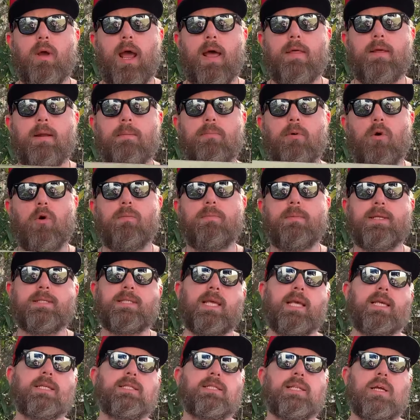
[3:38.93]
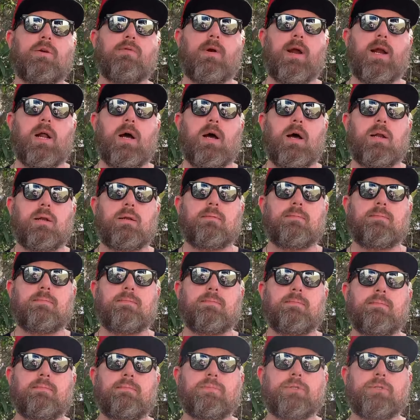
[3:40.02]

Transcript: and then boom, these things stick right on.